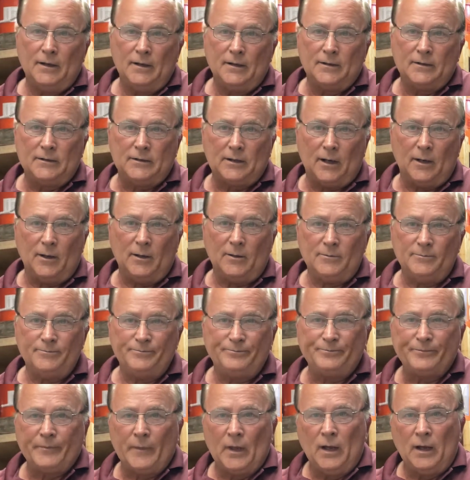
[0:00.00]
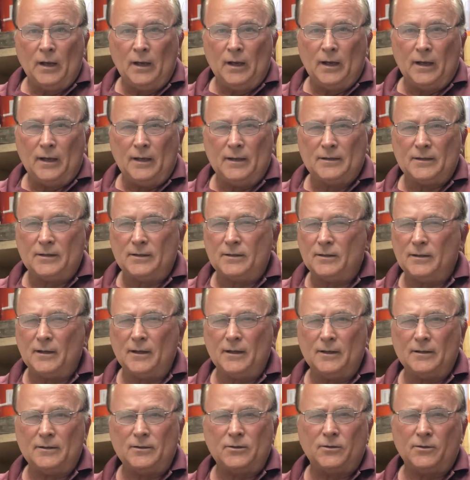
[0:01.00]
So
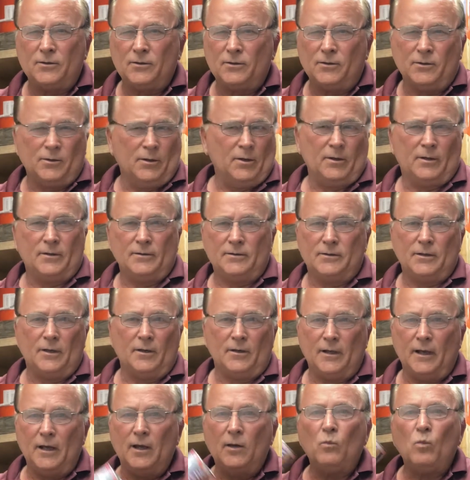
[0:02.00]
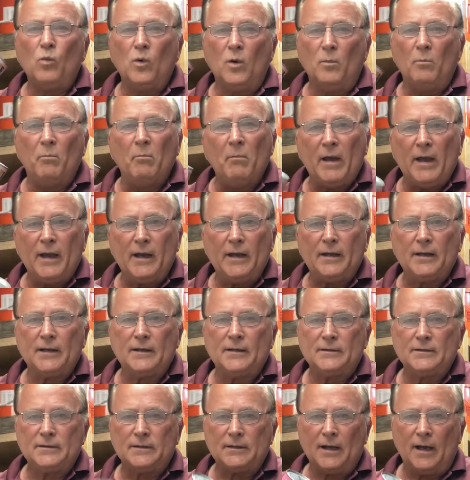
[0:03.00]
it's your concern. It will make
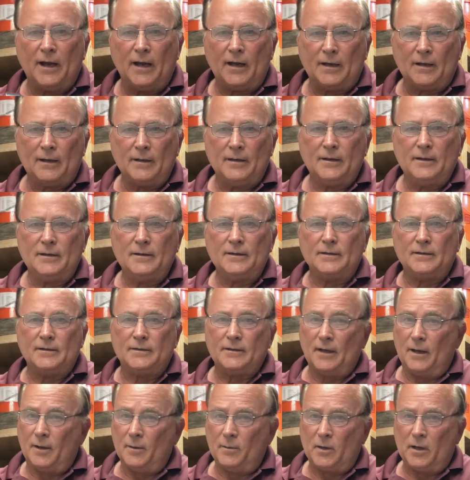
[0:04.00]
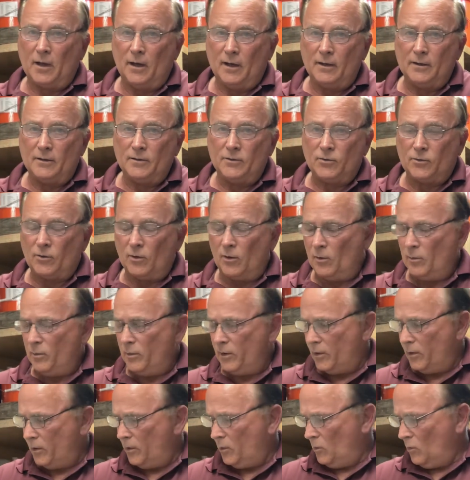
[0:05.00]
exactly the same kind of
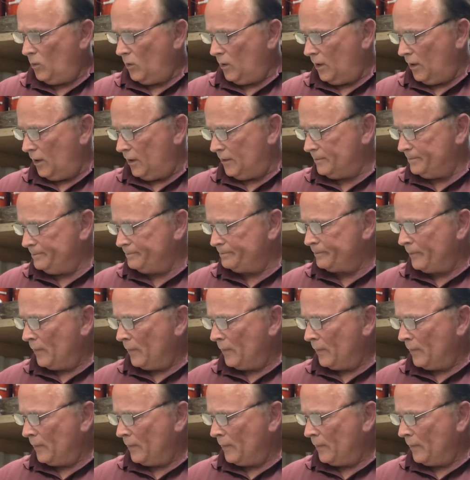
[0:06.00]
strawberry wine.